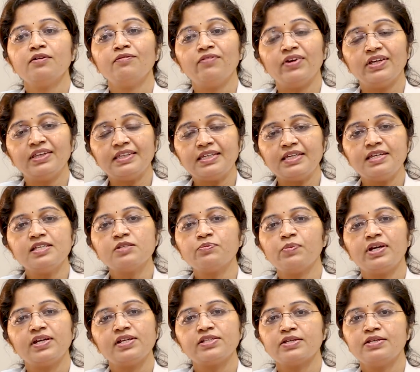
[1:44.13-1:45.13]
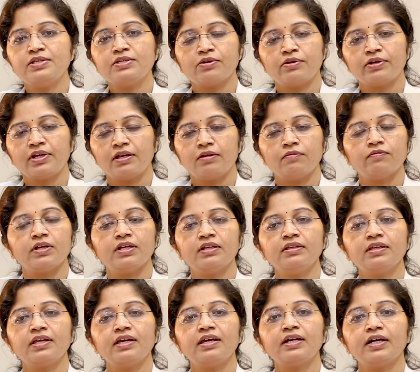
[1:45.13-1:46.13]
When these medicines are
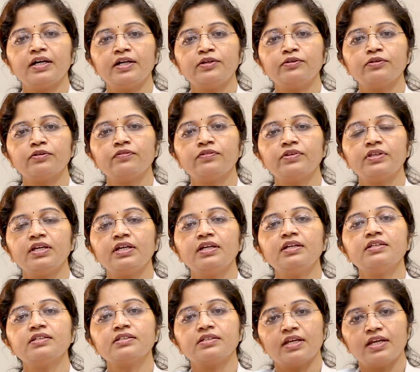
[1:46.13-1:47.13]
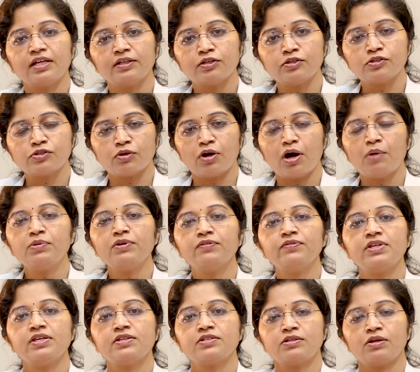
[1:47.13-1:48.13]
given, they take the job
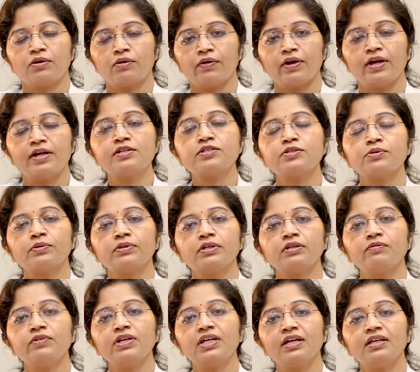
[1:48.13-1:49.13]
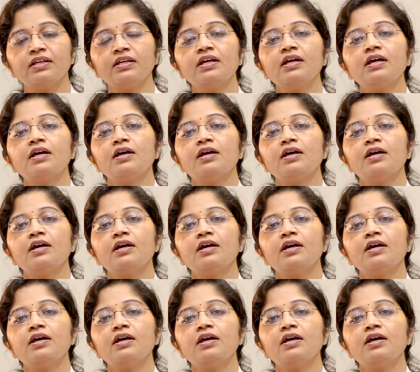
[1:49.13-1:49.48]
of the steroids so that we can